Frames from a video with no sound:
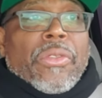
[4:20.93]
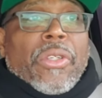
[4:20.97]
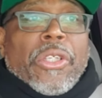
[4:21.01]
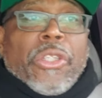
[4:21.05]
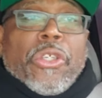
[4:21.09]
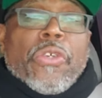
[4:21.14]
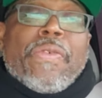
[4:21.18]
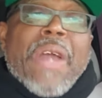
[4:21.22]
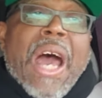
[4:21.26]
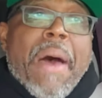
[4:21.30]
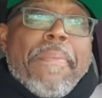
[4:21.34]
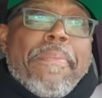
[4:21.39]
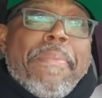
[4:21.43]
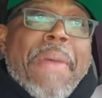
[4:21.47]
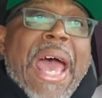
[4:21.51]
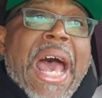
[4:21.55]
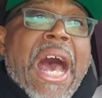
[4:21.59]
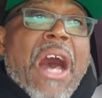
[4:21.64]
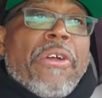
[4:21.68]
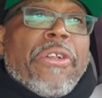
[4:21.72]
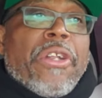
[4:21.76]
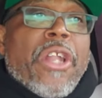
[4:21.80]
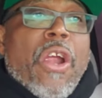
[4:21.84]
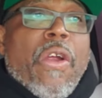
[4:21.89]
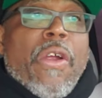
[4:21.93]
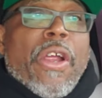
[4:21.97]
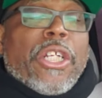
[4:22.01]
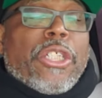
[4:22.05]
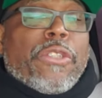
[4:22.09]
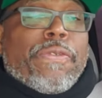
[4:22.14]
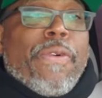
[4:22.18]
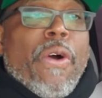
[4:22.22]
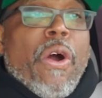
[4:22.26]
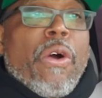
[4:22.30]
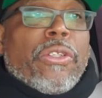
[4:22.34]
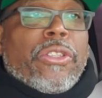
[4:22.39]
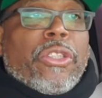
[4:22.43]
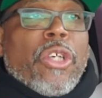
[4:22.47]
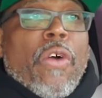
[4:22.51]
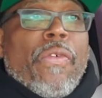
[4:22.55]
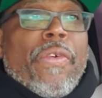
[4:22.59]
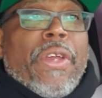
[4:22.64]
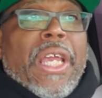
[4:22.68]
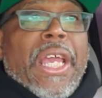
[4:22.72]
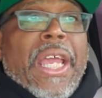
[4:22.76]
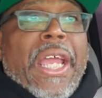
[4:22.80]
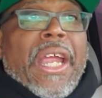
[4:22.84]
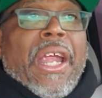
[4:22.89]
You got malnourished folks
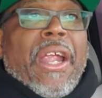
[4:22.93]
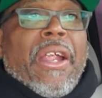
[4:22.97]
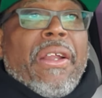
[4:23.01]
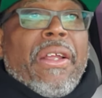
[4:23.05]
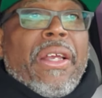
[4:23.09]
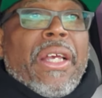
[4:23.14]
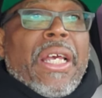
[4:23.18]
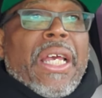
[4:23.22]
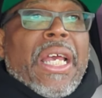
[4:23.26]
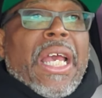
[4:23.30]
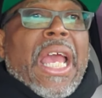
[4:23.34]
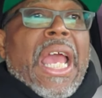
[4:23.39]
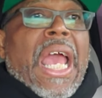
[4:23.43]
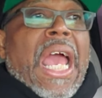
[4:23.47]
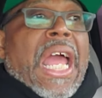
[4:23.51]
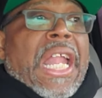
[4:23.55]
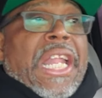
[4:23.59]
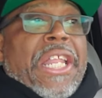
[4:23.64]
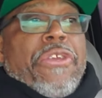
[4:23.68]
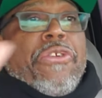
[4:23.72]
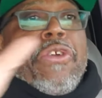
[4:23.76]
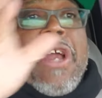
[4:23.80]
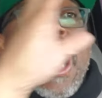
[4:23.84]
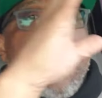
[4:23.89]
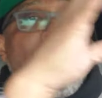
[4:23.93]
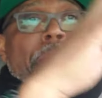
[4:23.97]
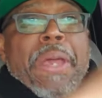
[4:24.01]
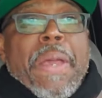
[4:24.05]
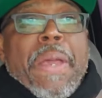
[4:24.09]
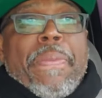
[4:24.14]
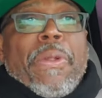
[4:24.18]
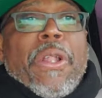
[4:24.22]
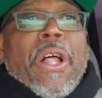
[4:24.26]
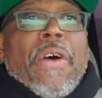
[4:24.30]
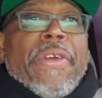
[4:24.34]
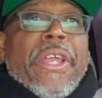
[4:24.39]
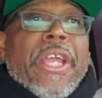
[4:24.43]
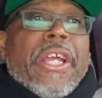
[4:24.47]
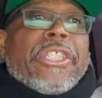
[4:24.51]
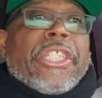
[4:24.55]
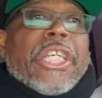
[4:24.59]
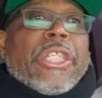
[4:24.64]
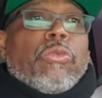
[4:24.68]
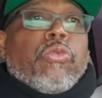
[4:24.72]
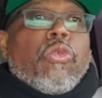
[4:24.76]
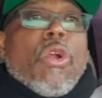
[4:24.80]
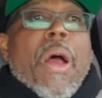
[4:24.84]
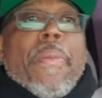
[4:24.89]
over here, and you got people over here
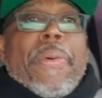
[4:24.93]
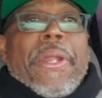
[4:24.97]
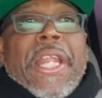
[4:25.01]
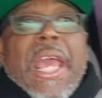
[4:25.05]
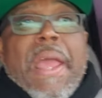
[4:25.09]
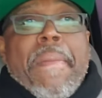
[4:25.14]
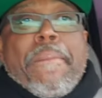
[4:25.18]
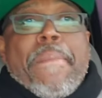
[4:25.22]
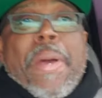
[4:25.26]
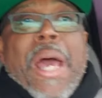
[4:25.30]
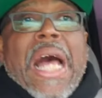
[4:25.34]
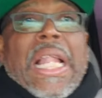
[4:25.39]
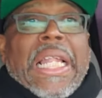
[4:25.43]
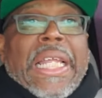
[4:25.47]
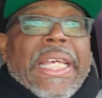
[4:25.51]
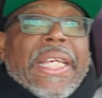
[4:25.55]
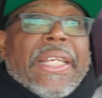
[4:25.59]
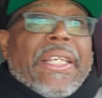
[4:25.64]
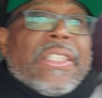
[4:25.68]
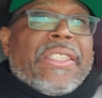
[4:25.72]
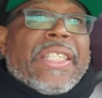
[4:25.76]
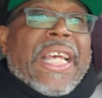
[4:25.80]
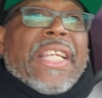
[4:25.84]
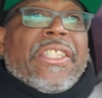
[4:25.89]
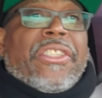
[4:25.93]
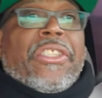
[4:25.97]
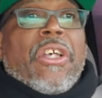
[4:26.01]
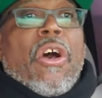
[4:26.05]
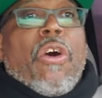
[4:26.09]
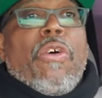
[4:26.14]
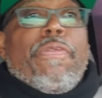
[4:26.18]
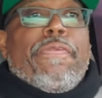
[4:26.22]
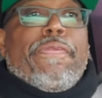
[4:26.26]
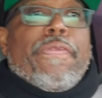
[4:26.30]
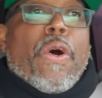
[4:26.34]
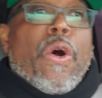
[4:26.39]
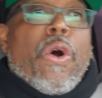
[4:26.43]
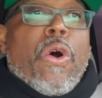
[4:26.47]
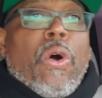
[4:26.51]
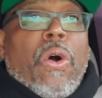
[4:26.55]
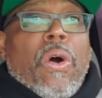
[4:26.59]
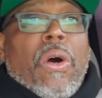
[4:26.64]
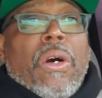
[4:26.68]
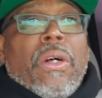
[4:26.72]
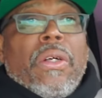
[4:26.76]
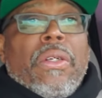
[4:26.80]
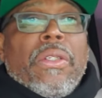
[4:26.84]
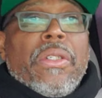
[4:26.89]
just rubbing their belly because they so
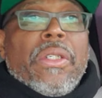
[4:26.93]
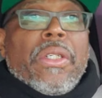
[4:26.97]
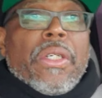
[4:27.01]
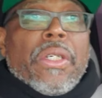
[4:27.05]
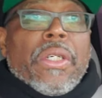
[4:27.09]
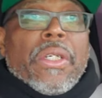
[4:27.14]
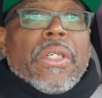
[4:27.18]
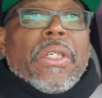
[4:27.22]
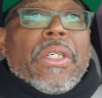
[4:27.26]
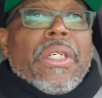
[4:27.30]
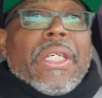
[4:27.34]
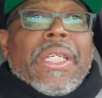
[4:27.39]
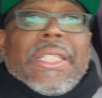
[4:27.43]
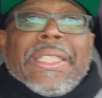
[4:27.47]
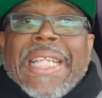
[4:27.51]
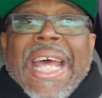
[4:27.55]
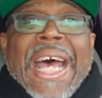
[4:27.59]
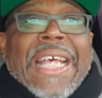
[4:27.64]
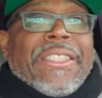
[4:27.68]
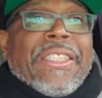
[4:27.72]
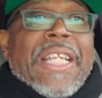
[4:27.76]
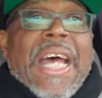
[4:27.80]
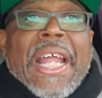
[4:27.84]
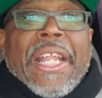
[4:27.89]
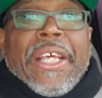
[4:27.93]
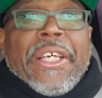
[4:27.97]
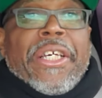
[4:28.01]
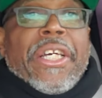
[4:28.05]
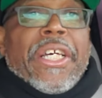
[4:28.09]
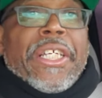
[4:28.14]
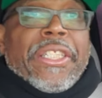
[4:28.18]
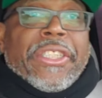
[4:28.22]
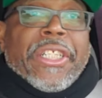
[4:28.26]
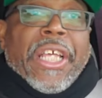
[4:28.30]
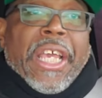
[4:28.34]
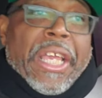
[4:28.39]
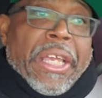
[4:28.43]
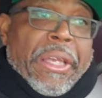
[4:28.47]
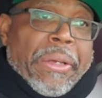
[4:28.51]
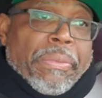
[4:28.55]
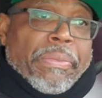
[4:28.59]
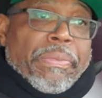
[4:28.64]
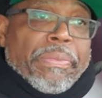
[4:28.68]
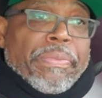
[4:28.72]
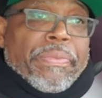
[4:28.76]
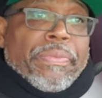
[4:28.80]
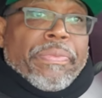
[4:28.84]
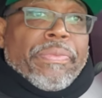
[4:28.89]
full. That's not a good team.
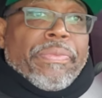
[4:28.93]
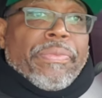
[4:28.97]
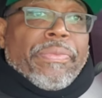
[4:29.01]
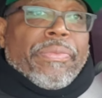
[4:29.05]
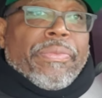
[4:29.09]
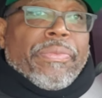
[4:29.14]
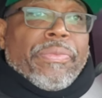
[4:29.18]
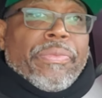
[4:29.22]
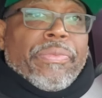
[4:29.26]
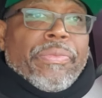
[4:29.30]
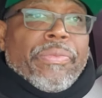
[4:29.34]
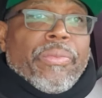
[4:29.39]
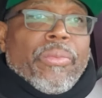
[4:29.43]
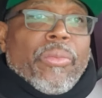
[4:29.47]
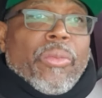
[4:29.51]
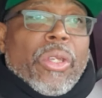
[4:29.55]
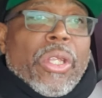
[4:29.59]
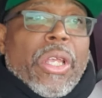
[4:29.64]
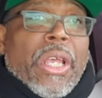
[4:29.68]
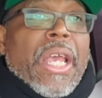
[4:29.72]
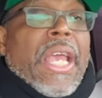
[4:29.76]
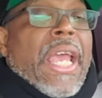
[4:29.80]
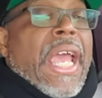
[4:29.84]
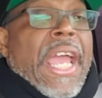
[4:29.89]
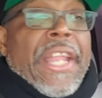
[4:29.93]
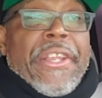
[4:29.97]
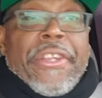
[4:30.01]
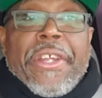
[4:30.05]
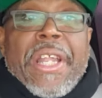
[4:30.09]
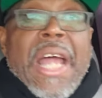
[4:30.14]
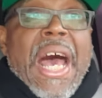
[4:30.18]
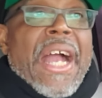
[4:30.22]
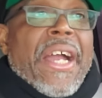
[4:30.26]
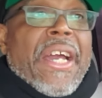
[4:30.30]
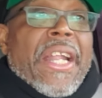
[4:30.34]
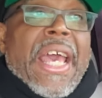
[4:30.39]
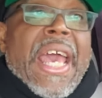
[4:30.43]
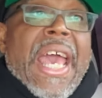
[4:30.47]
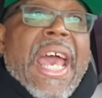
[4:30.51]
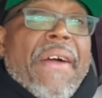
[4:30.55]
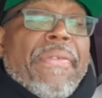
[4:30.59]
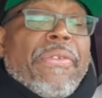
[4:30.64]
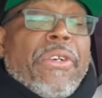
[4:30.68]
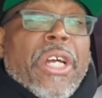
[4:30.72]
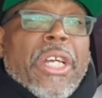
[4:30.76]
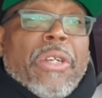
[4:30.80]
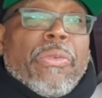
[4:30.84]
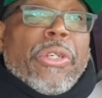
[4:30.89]
And you're not going to
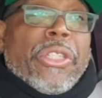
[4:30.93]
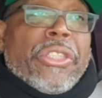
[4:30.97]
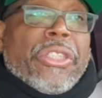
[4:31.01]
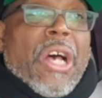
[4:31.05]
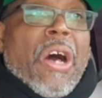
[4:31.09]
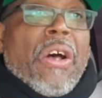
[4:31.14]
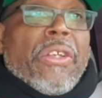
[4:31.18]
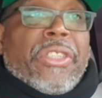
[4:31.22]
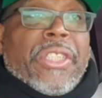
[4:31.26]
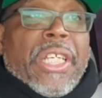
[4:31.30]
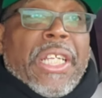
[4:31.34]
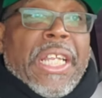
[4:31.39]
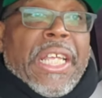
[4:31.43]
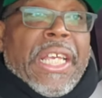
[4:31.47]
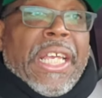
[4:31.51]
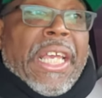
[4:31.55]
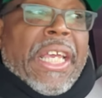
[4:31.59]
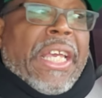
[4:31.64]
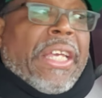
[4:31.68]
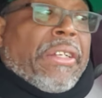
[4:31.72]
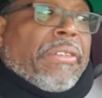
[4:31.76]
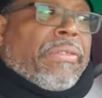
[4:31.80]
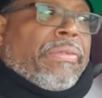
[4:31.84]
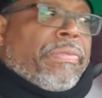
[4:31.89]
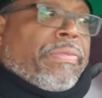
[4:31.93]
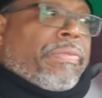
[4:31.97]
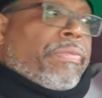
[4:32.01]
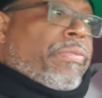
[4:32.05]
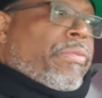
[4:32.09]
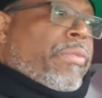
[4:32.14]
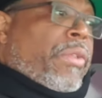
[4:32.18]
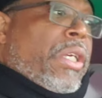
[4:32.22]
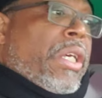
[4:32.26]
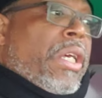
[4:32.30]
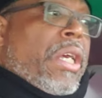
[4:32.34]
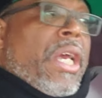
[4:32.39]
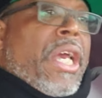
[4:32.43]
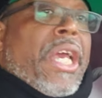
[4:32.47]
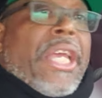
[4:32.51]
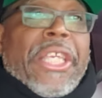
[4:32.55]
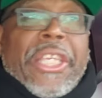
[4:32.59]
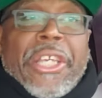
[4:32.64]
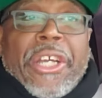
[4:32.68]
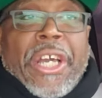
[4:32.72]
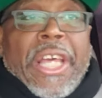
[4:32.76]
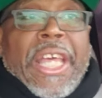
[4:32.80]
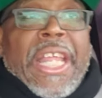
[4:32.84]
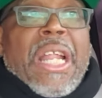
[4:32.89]
have good results in the end.
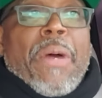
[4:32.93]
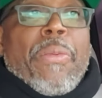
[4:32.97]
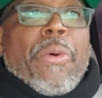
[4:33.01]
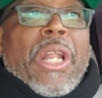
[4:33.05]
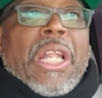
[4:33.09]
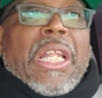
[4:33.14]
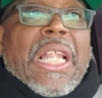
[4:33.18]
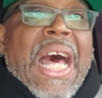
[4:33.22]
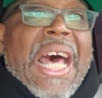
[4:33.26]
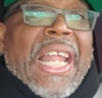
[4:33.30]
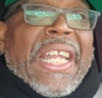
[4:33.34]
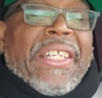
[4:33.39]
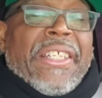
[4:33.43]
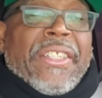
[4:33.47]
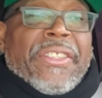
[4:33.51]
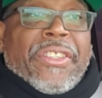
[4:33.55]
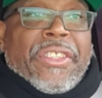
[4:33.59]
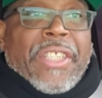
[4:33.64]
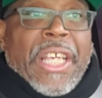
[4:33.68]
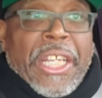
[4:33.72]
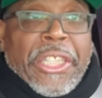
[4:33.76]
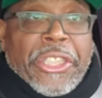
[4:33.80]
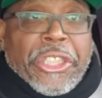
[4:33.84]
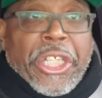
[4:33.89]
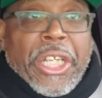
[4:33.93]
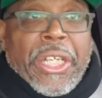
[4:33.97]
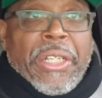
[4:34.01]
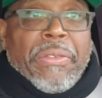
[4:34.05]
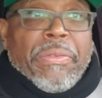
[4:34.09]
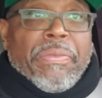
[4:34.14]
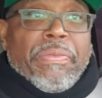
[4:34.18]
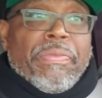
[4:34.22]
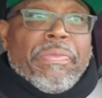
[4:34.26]
You're going to end up with a lot of dissension,